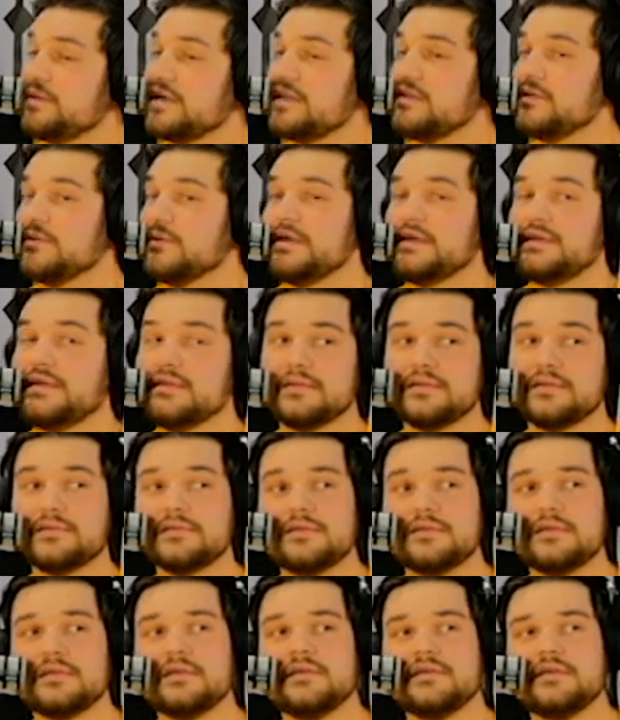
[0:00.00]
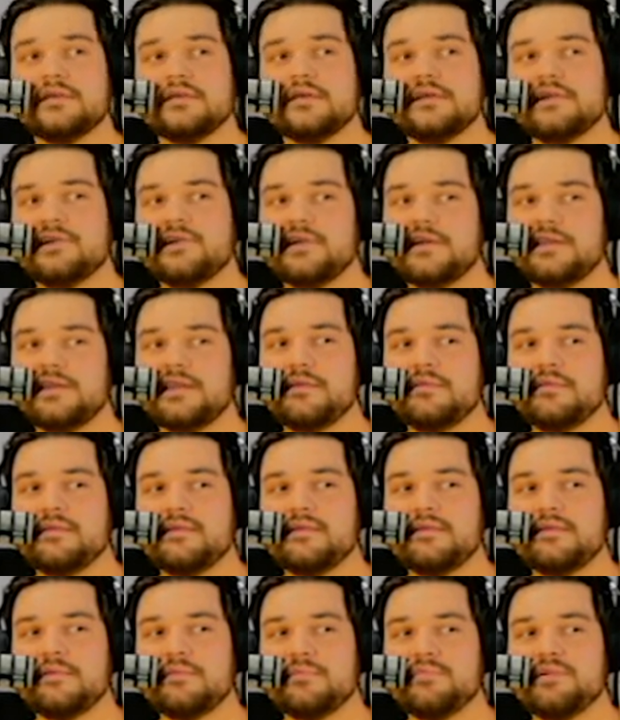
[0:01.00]
By the way, Greg, that
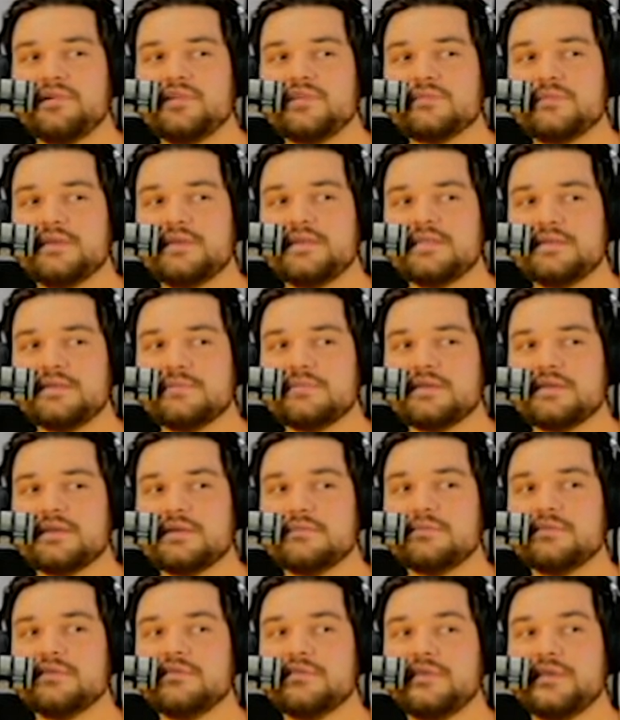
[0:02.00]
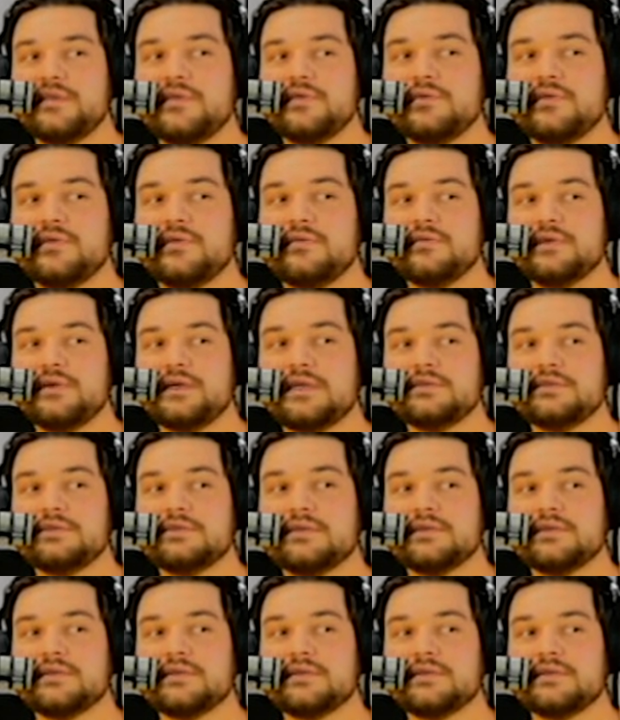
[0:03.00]
Postman seems like a movie you would have
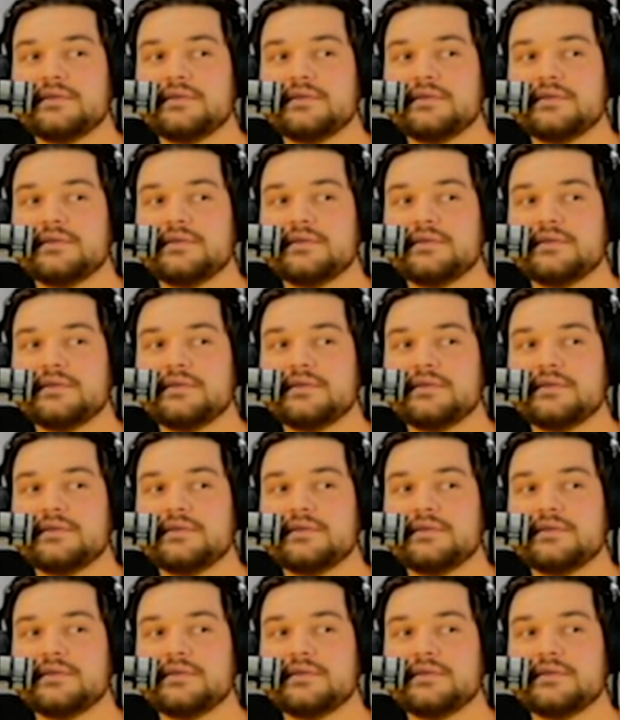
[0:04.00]
watched.